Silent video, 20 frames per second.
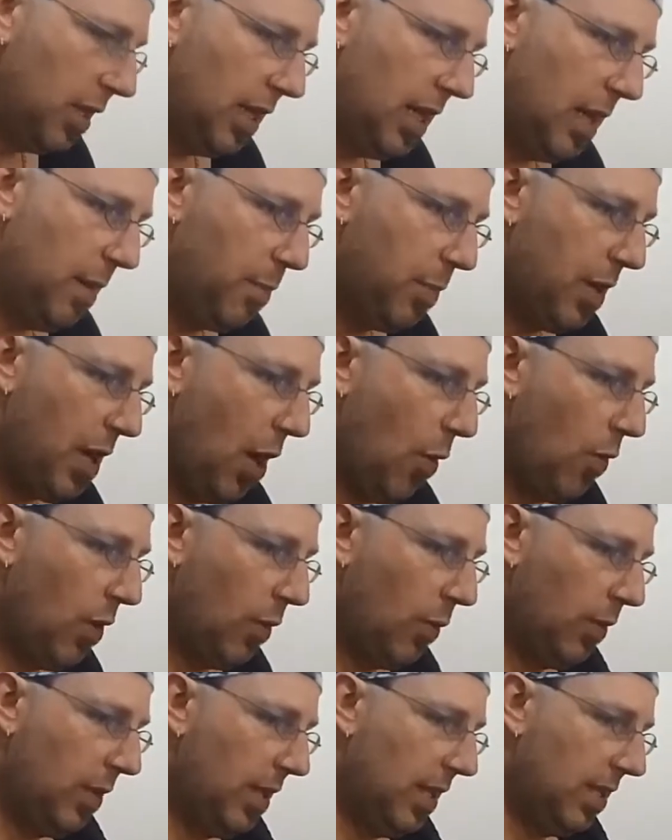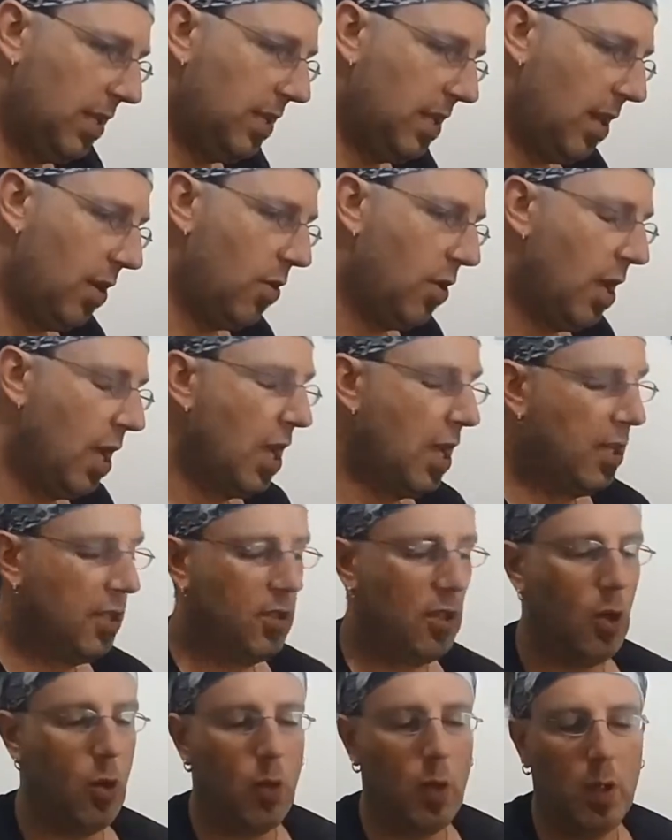keep going with this though.
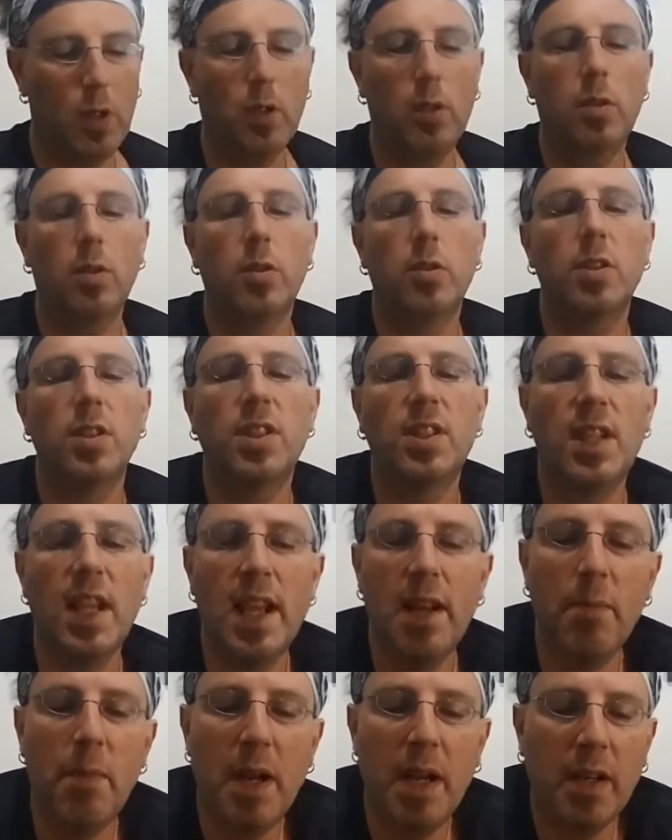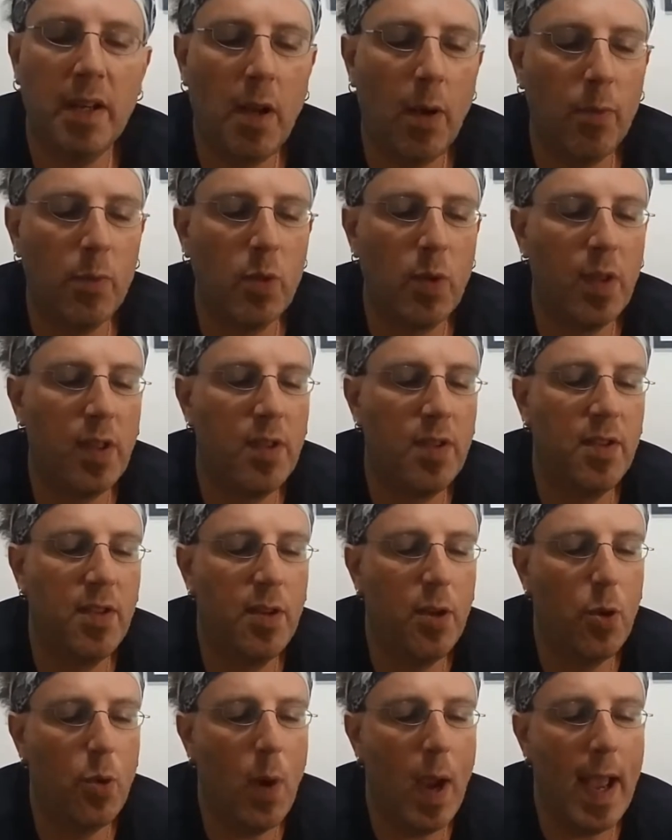So Sandman comes with
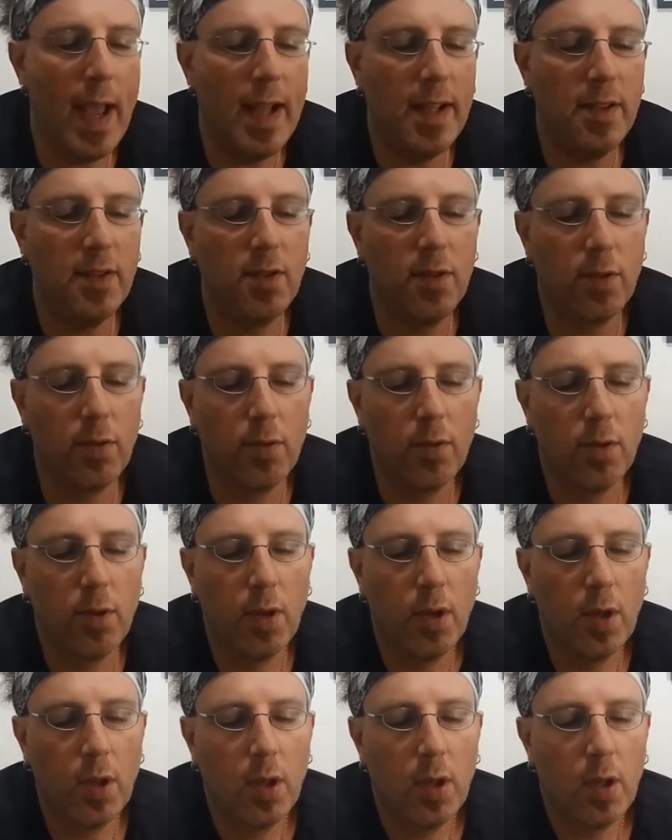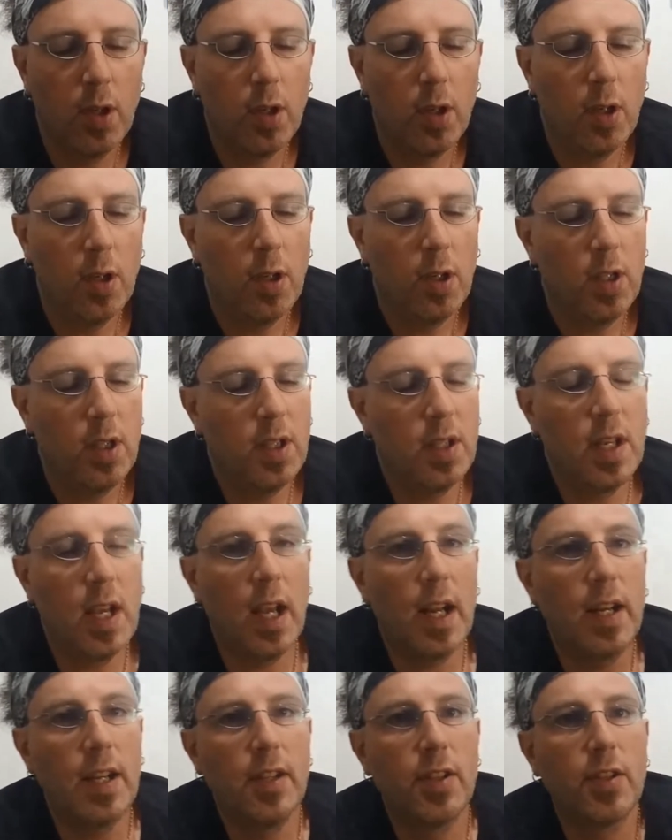two heads. He's
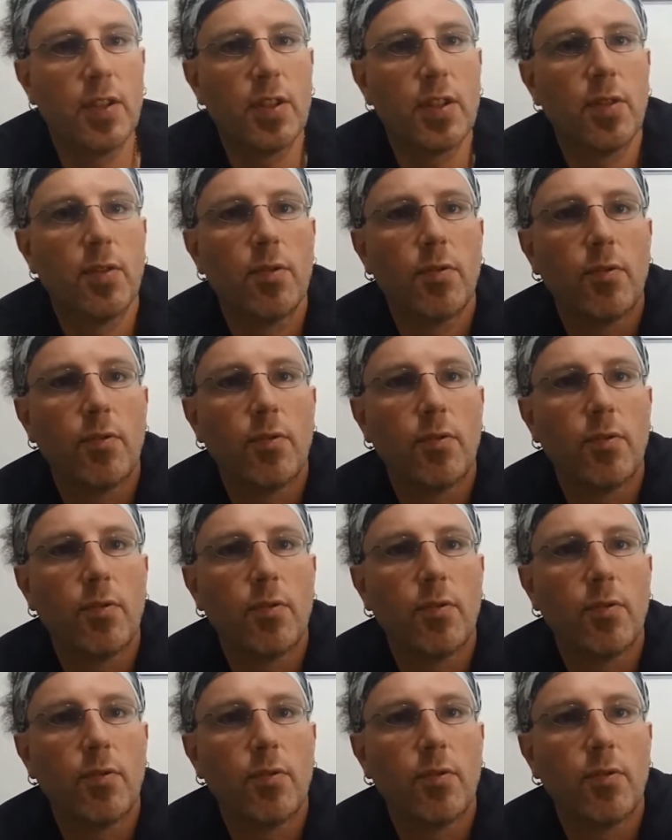got his,